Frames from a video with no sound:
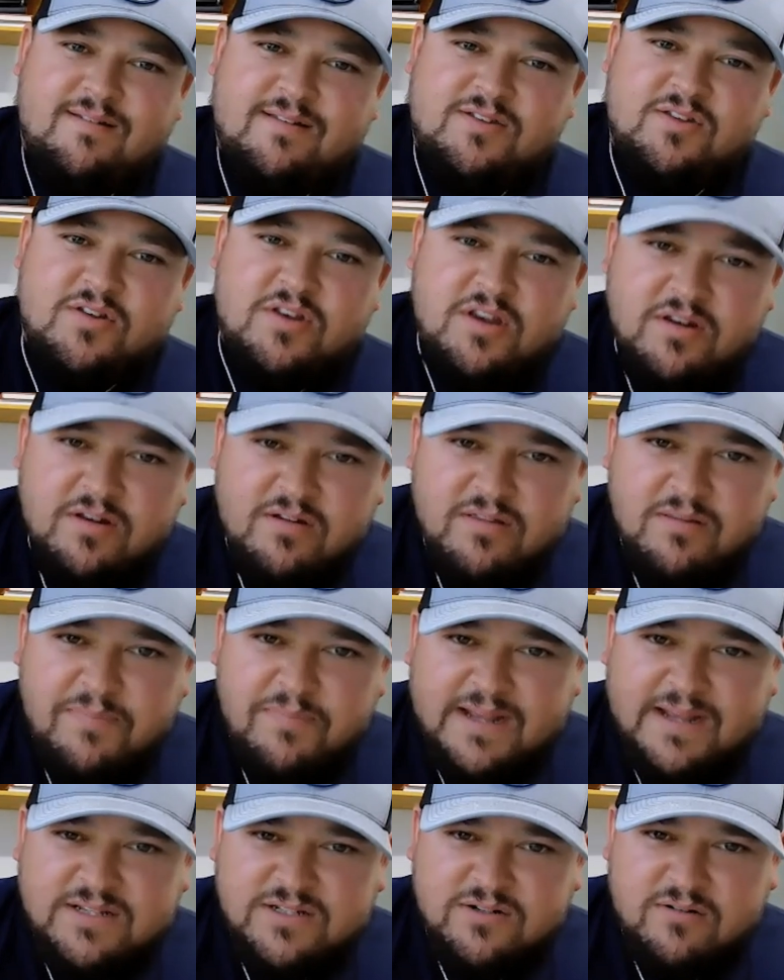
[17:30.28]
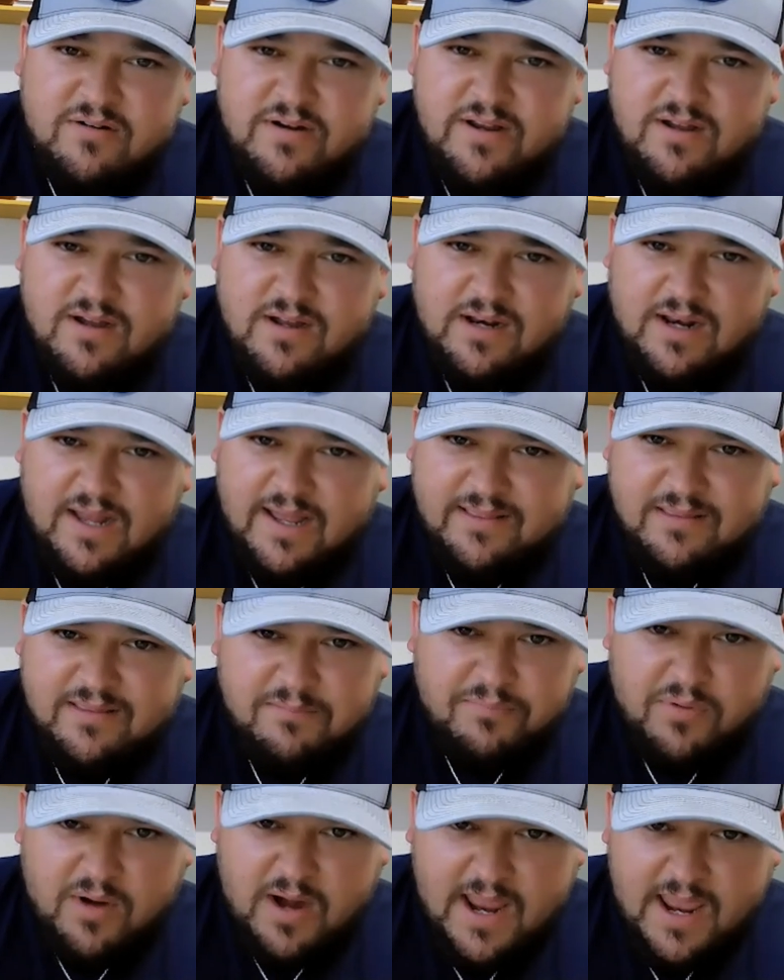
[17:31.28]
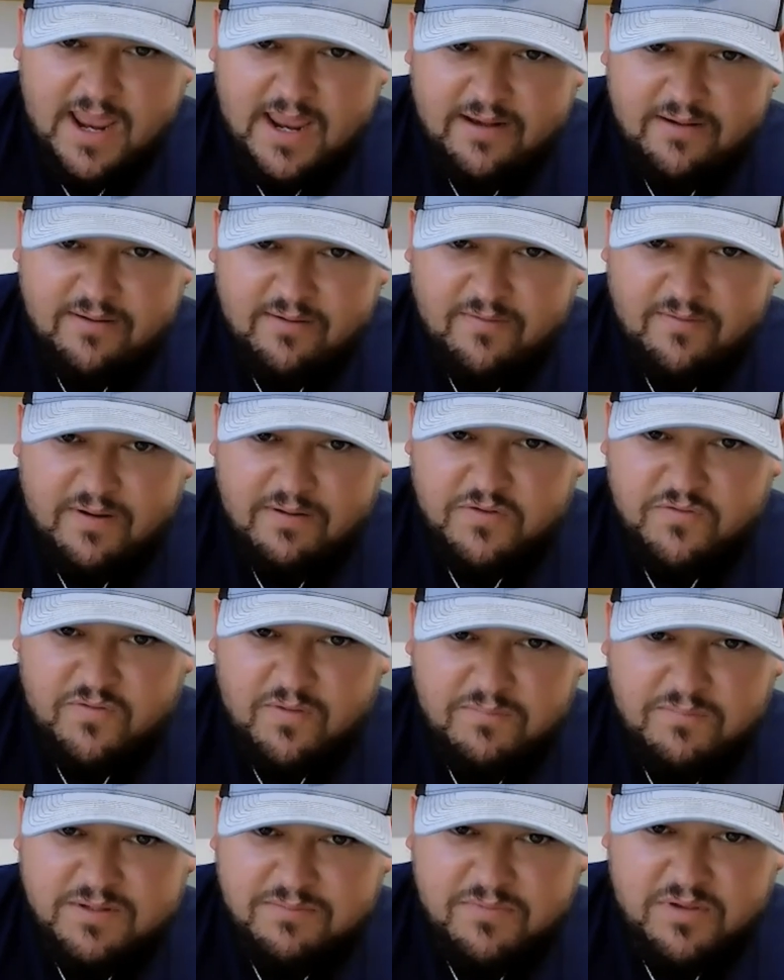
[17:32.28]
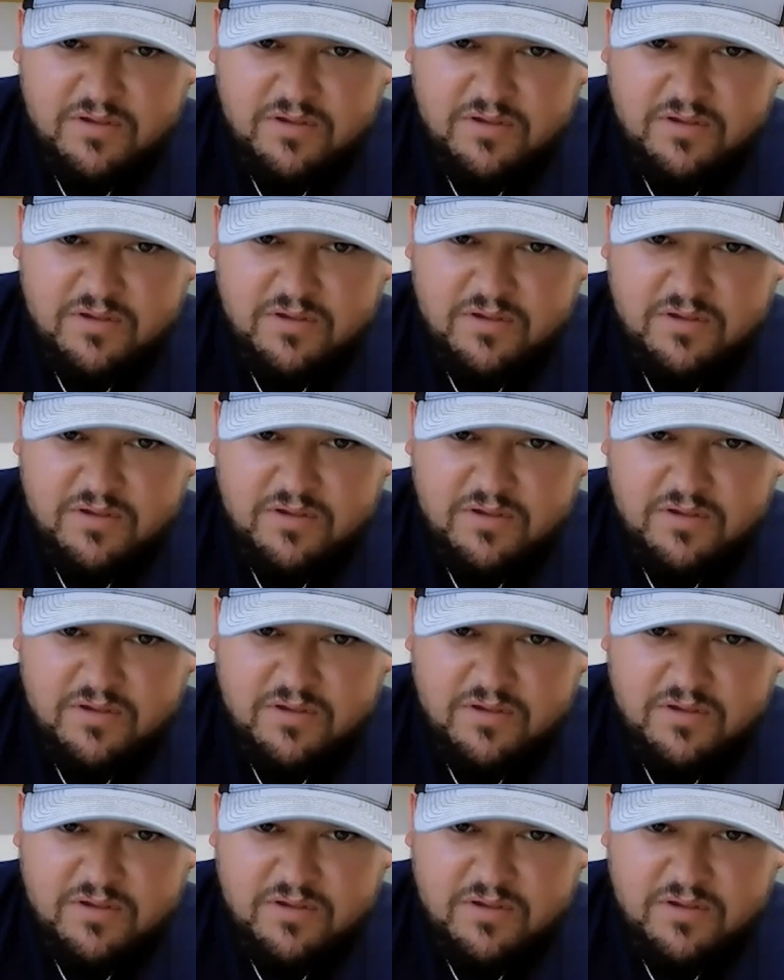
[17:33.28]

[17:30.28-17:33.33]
So do you know the backstory on like the brand, or it was from some